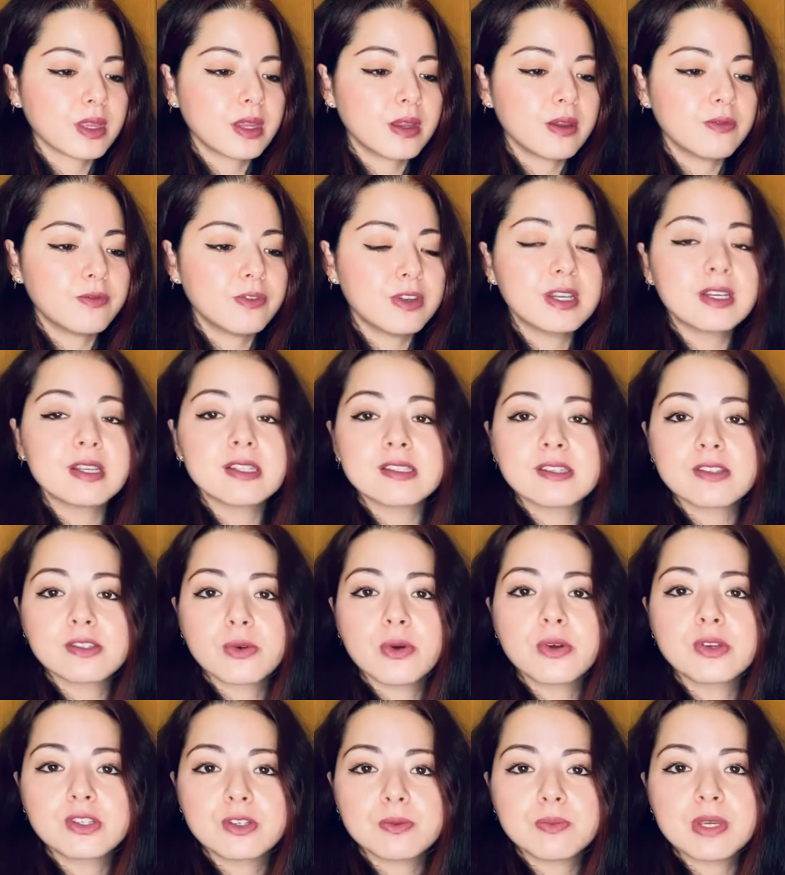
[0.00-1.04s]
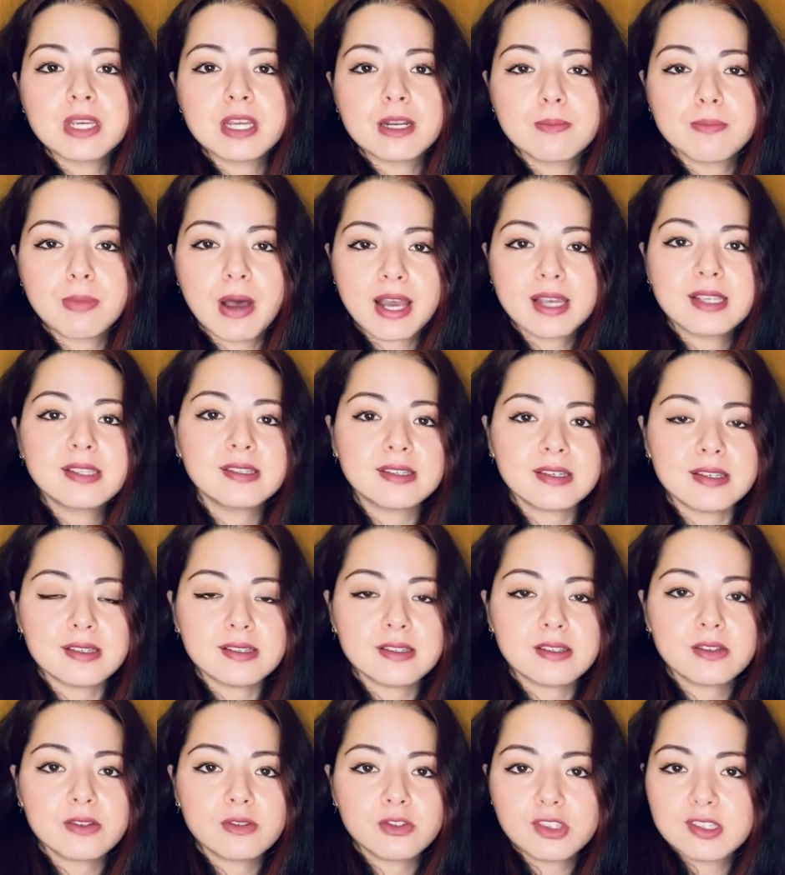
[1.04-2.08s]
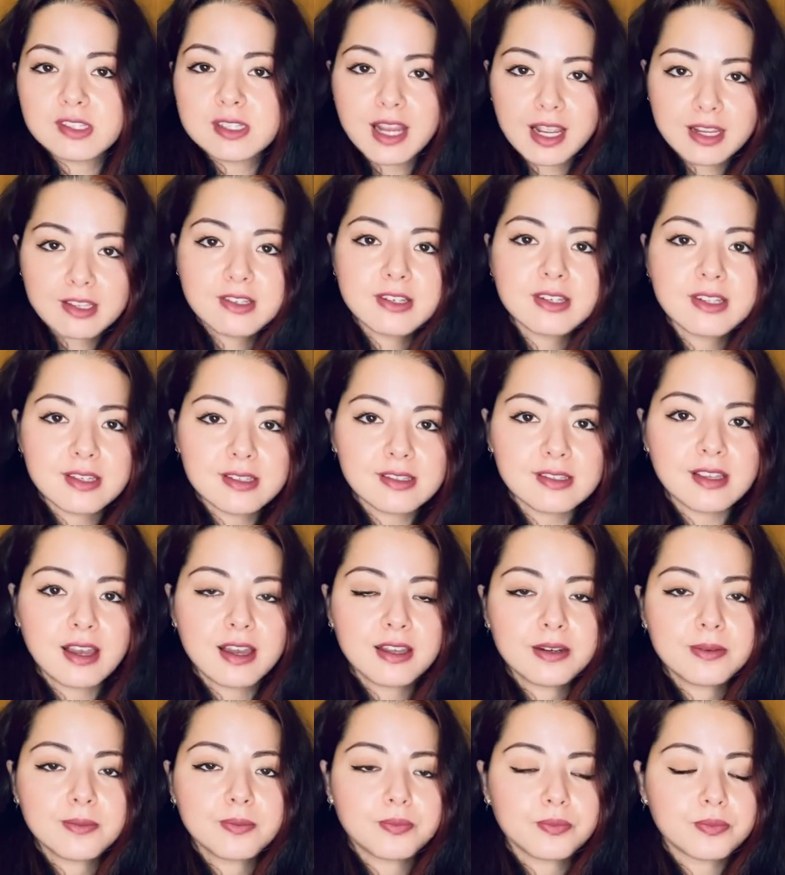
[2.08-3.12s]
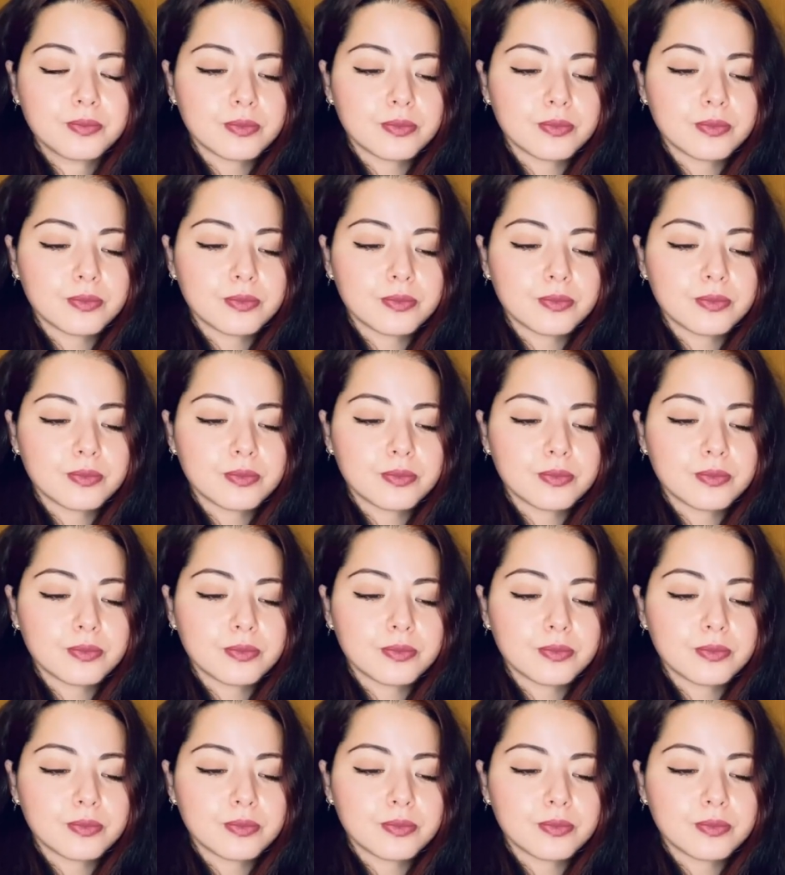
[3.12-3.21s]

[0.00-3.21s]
Venus is going to be in Pisces, just next to the sun.